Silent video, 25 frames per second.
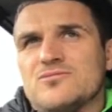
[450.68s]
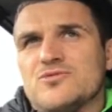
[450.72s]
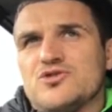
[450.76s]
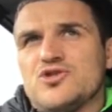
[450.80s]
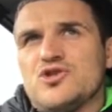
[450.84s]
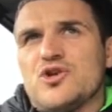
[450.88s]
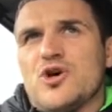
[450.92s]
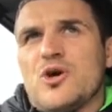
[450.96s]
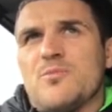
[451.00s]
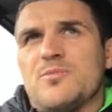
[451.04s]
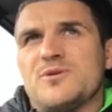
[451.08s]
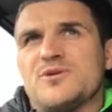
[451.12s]

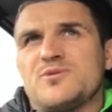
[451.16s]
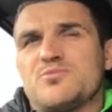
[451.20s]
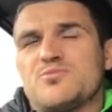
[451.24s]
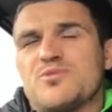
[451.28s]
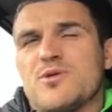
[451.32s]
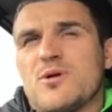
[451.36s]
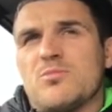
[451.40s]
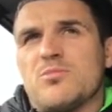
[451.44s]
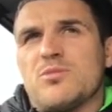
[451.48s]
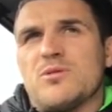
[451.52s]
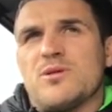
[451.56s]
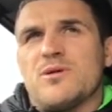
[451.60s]
job is
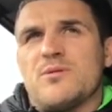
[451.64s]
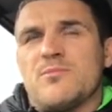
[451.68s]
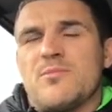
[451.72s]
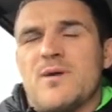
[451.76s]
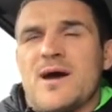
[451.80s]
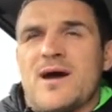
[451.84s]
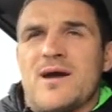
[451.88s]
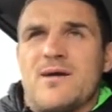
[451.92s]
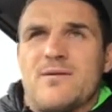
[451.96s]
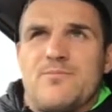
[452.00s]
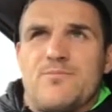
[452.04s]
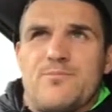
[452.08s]
probably,
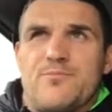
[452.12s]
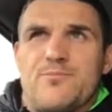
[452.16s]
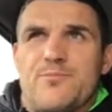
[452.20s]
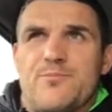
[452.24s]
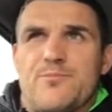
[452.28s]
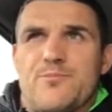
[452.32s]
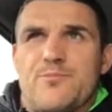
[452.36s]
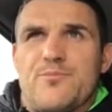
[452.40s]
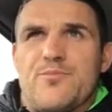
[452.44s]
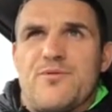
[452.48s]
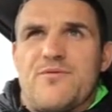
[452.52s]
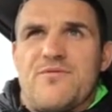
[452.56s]
my
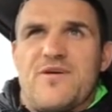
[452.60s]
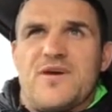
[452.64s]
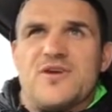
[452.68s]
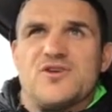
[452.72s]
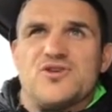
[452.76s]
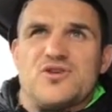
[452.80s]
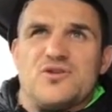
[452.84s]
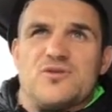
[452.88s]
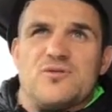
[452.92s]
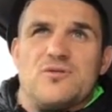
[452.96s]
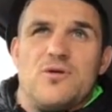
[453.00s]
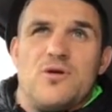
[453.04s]

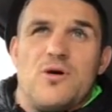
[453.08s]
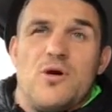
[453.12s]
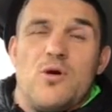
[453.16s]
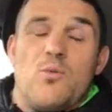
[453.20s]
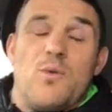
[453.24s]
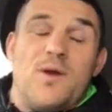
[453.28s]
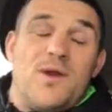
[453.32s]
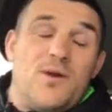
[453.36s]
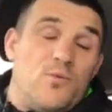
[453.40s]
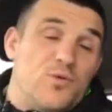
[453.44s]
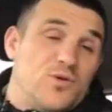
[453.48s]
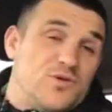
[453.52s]
profession, or
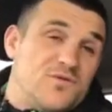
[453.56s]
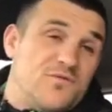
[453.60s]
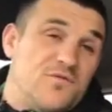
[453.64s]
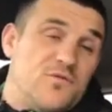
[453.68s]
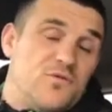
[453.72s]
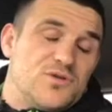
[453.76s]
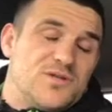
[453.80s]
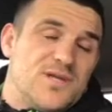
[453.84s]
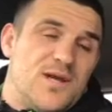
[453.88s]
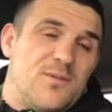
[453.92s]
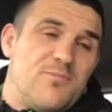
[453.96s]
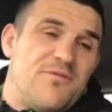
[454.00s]
when I was
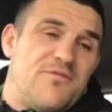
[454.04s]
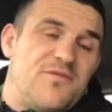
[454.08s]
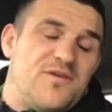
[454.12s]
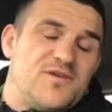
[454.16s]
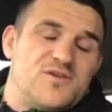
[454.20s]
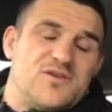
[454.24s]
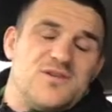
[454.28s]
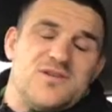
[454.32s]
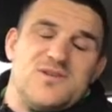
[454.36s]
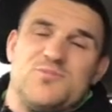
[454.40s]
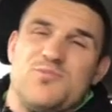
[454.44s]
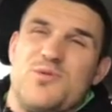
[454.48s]
full-time
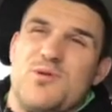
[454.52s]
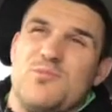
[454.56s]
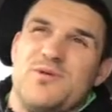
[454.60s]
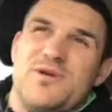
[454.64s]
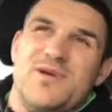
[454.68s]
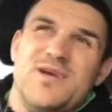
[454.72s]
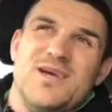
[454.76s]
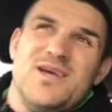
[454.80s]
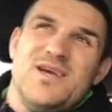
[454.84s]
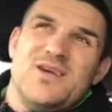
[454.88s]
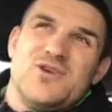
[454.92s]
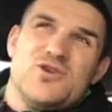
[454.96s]
professional, is probably
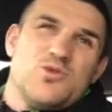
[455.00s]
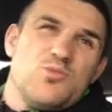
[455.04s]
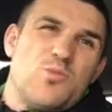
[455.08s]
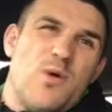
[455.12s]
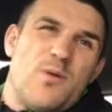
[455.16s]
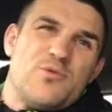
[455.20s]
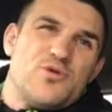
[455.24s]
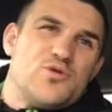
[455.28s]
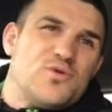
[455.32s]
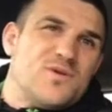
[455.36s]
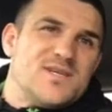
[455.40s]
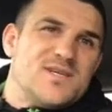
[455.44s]

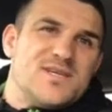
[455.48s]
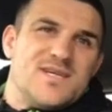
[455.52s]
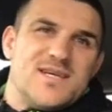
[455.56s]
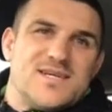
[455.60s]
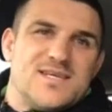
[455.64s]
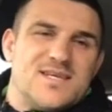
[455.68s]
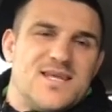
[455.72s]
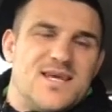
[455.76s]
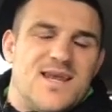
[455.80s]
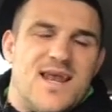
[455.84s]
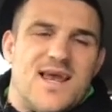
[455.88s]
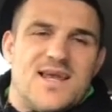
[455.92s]
somewhere between
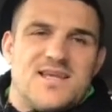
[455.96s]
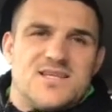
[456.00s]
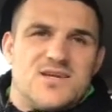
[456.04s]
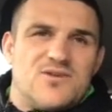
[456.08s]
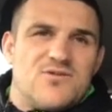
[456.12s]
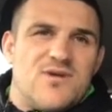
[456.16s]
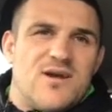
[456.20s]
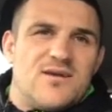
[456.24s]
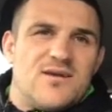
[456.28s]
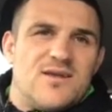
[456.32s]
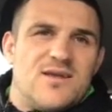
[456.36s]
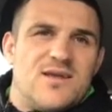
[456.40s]
60 and 80
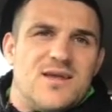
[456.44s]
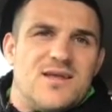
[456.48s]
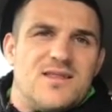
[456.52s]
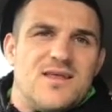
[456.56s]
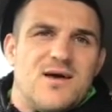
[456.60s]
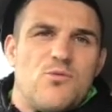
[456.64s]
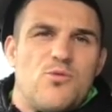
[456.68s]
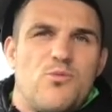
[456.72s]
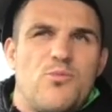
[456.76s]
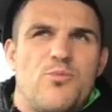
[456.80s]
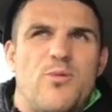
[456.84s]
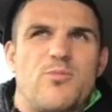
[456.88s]
grand a year.
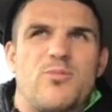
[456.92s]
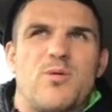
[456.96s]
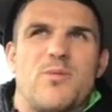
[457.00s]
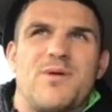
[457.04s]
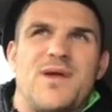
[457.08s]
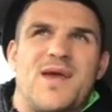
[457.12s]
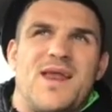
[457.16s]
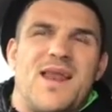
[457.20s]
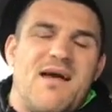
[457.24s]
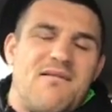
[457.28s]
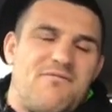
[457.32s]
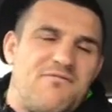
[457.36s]
That would probably
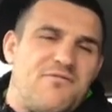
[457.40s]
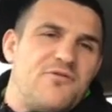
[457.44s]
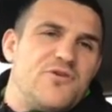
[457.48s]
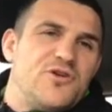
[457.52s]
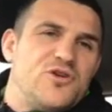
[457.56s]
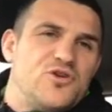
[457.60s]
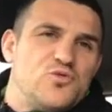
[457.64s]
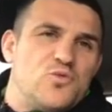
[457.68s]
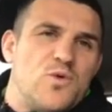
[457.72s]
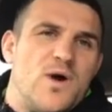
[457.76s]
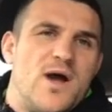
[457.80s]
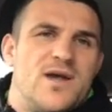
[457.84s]
be an
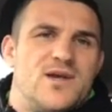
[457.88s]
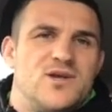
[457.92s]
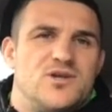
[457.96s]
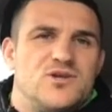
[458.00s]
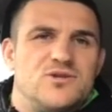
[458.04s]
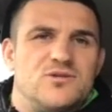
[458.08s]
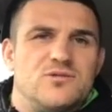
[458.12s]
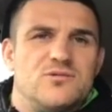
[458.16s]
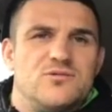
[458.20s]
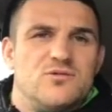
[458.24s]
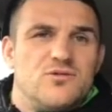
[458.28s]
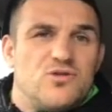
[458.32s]
average
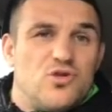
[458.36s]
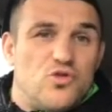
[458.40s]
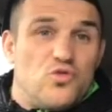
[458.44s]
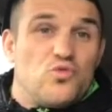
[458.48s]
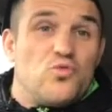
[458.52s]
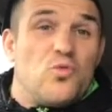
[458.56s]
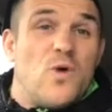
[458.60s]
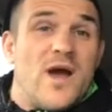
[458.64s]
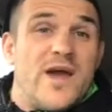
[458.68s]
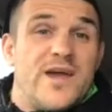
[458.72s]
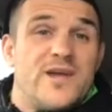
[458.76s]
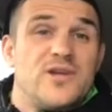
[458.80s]
wage,
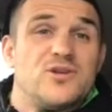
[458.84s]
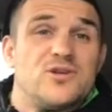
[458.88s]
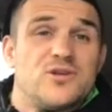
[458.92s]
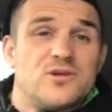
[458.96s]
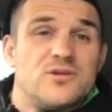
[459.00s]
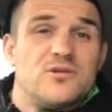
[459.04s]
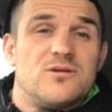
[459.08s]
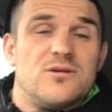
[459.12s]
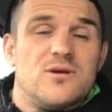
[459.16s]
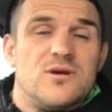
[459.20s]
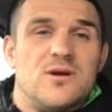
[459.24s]
good wage,